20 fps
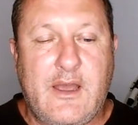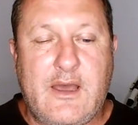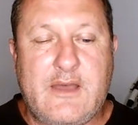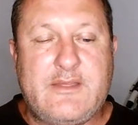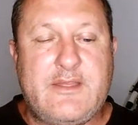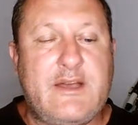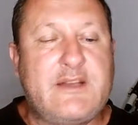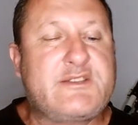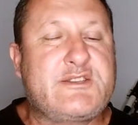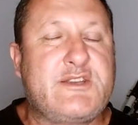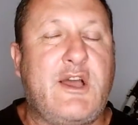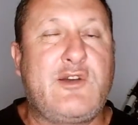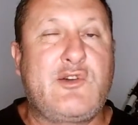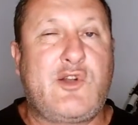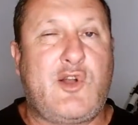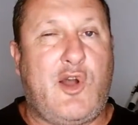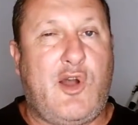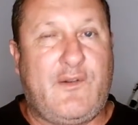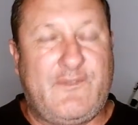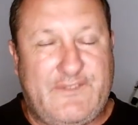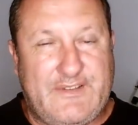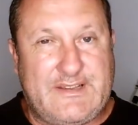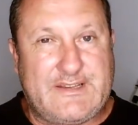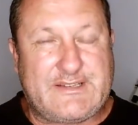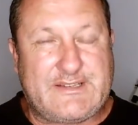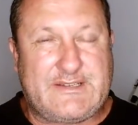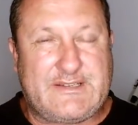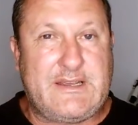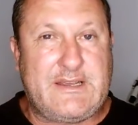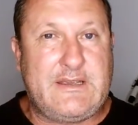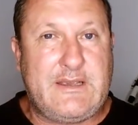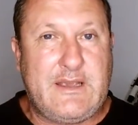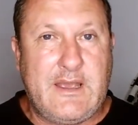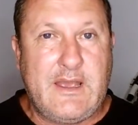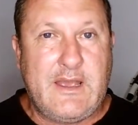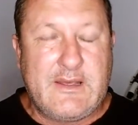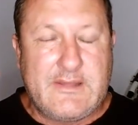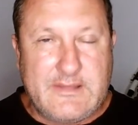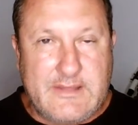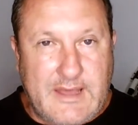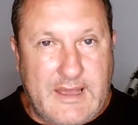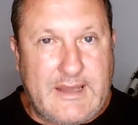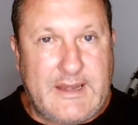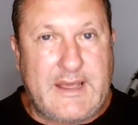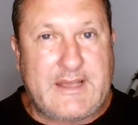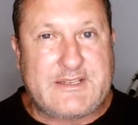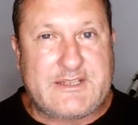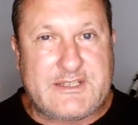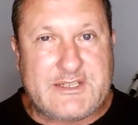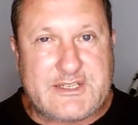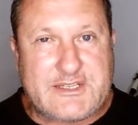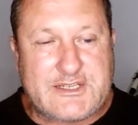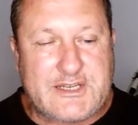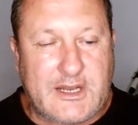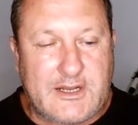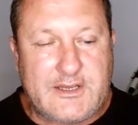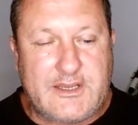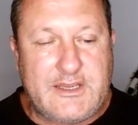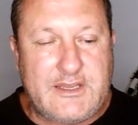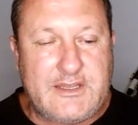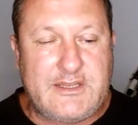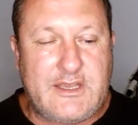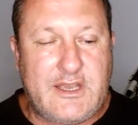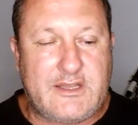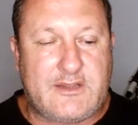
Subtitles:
And this obviously, that hasn't sunk in